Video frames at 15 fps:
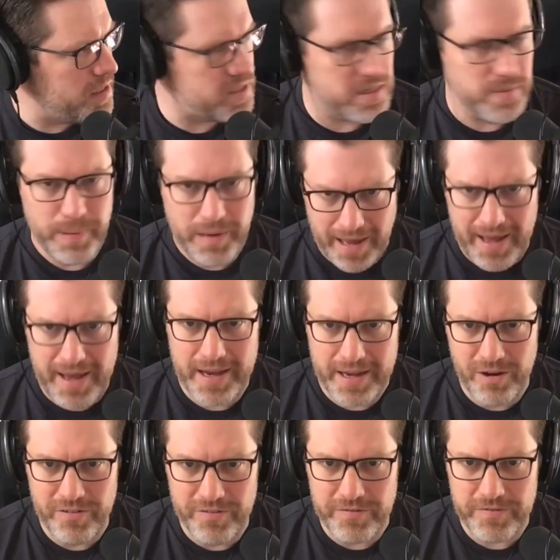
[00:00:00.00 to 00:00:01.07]
the
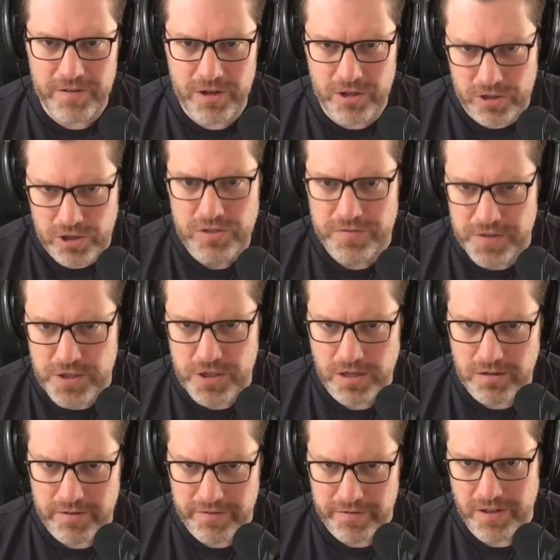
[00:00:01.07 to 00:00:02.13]
supply of good
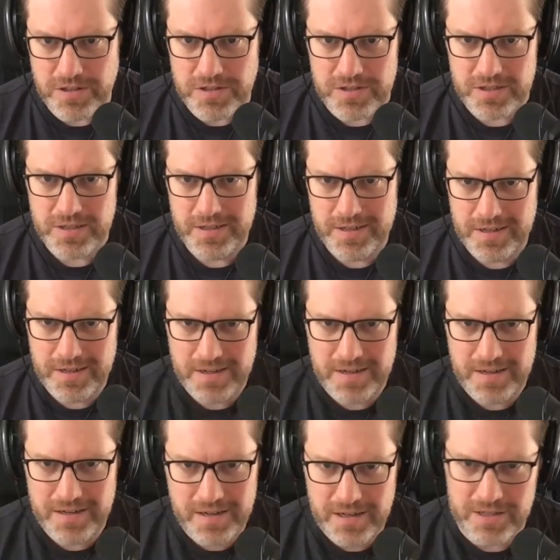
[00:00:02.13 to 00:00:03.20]
photographers
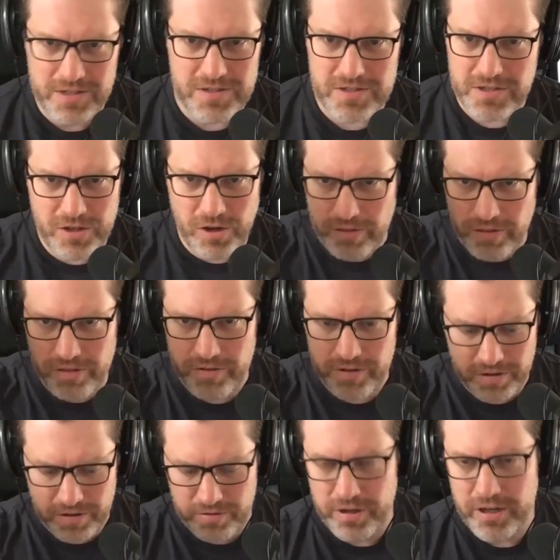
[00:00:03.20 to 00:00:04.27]
has gone
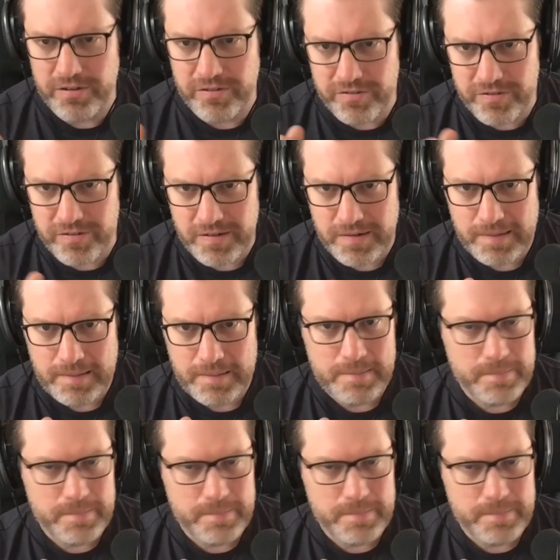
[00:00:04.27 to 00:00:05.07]
through the roof.